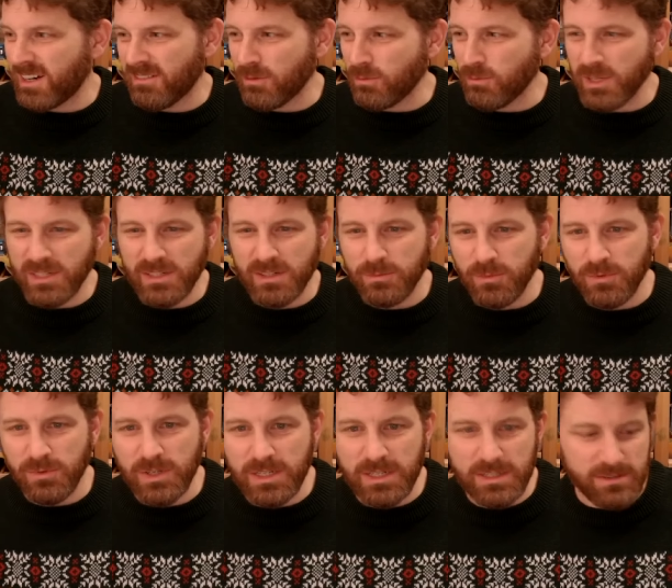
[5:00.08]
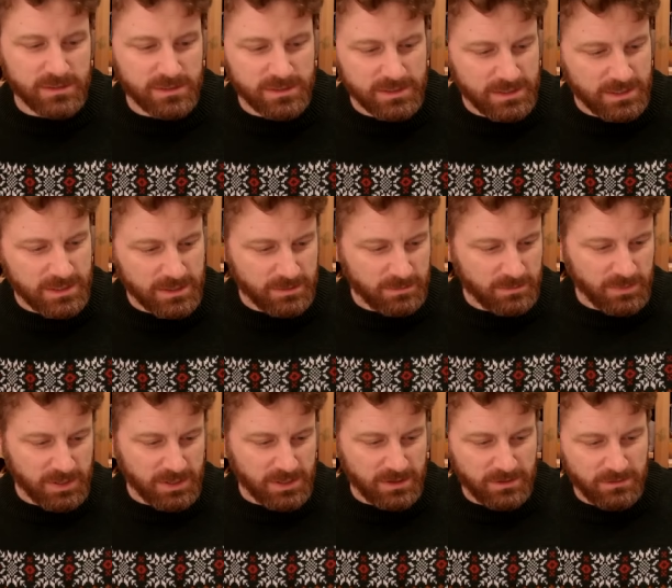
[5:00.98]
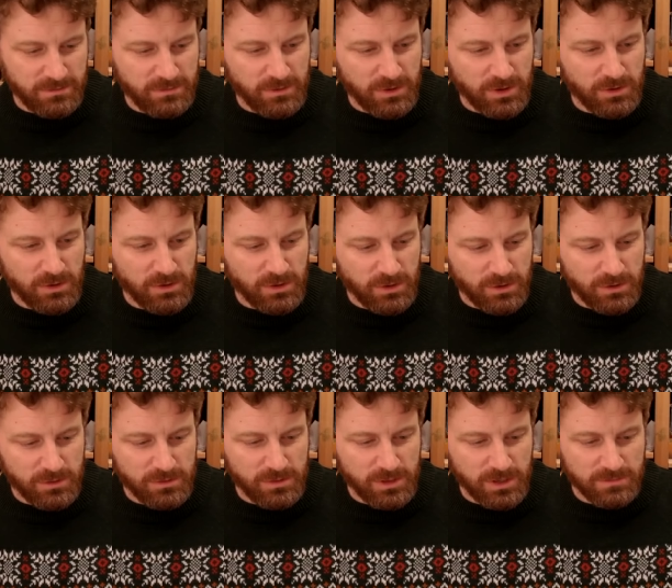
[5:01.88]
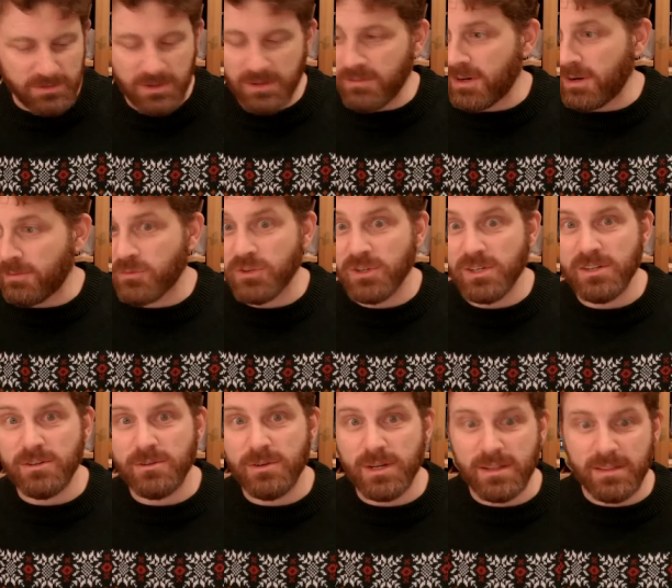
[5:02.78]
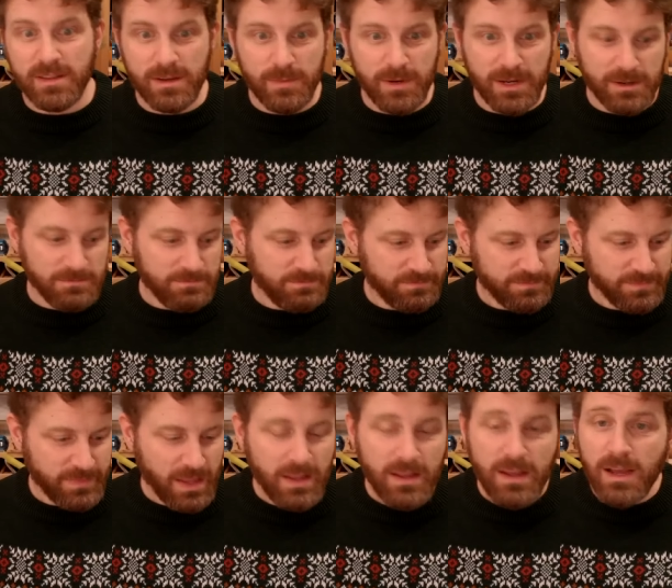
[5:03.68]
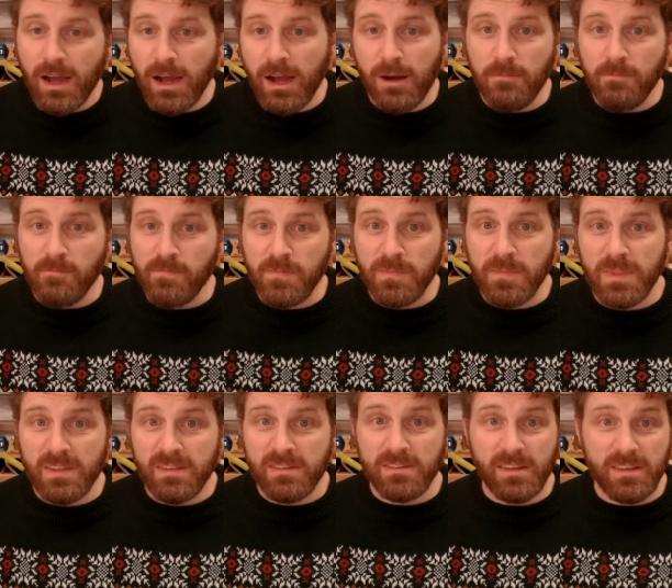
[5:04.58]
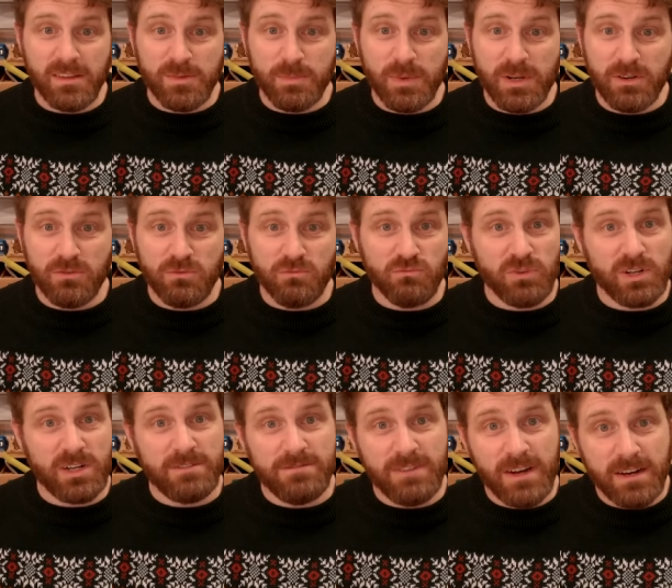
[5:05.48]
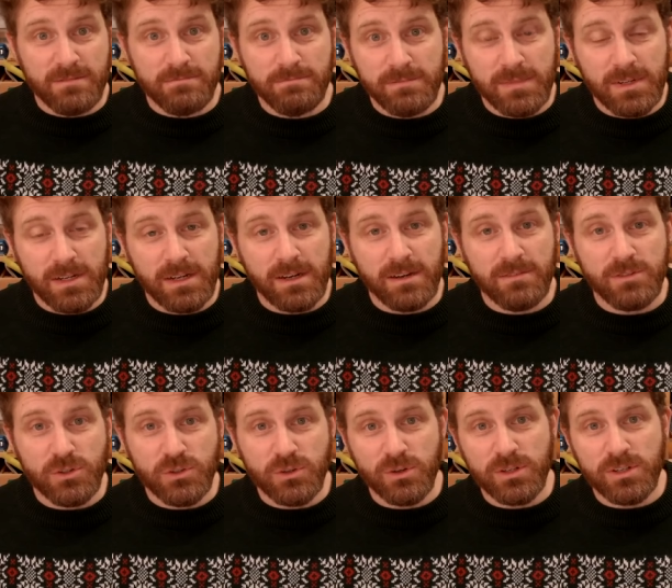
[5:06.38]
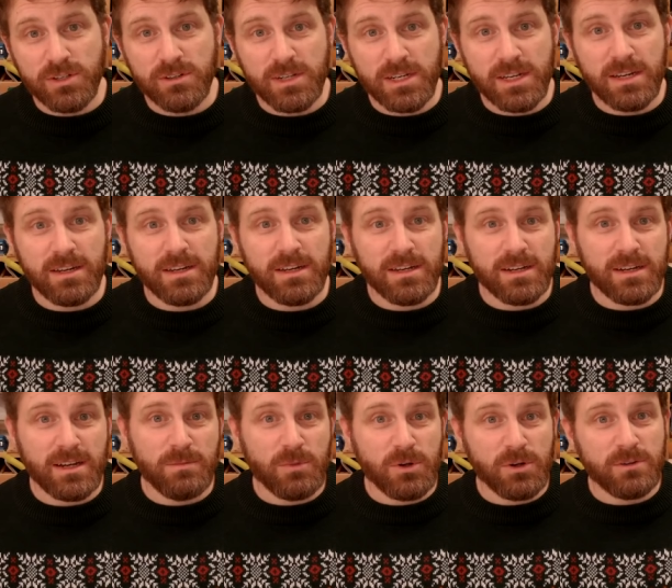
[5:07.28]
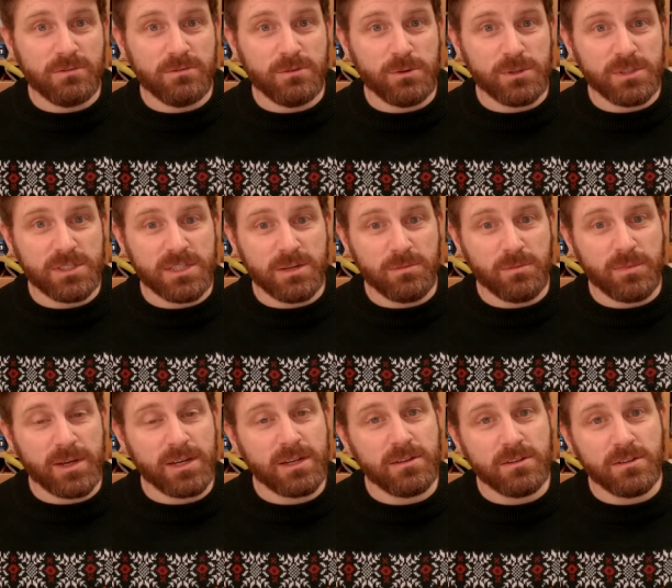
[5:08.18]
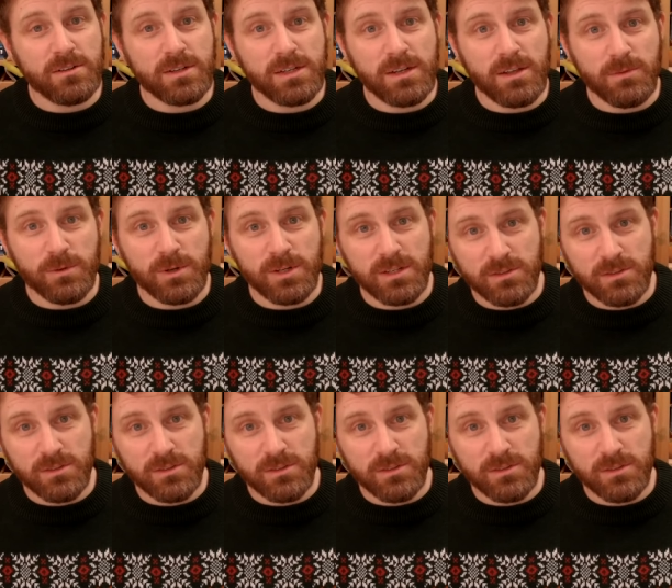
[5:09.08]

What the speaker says: of a reasonable yield, and I've given up trying to do anything about it. So that's been really fun. I've enjoyed doing it, and I'm looking forward to coming back and doing another one in